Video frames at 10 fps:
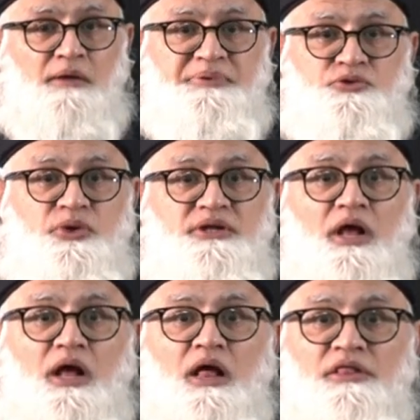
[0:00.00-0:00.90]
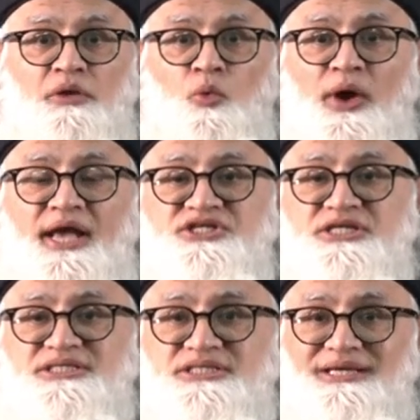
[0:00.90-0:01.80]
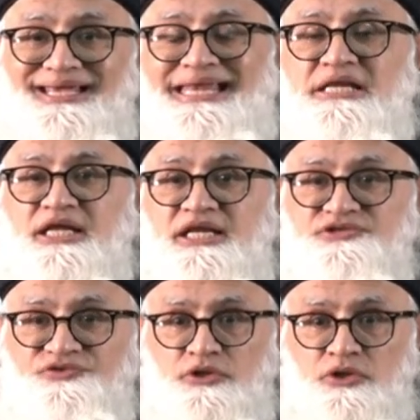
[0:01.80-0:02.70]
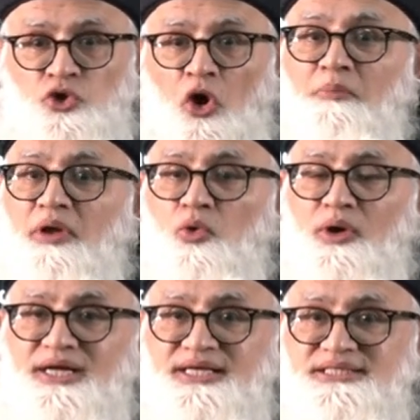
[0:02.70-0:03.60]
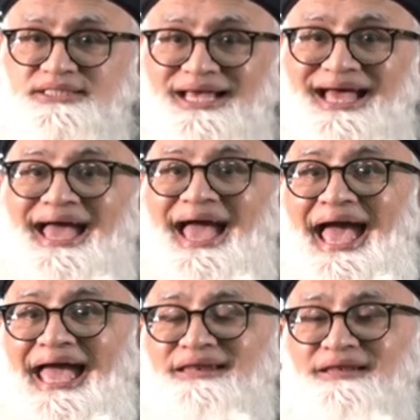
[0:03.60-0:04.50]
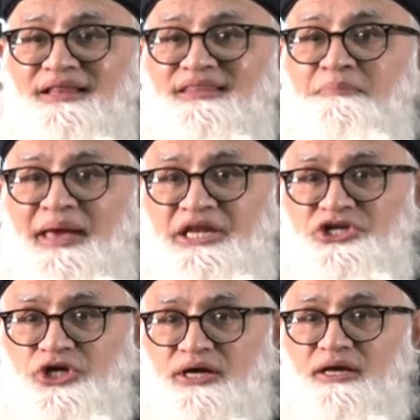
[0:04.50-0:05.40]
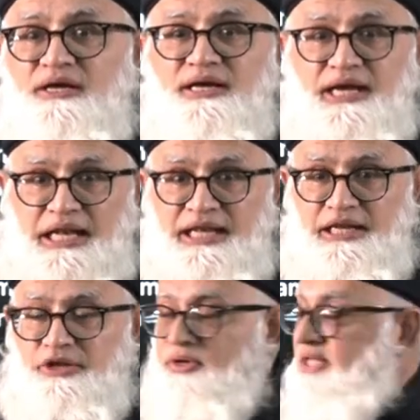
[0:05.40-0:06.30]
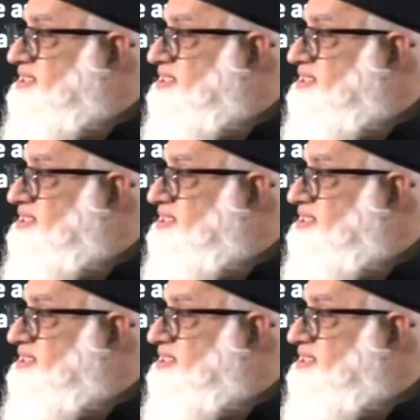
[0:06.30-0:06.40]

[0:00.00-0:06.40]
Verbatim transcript: between the wages increase for the normal workers and the manager. Clearly you can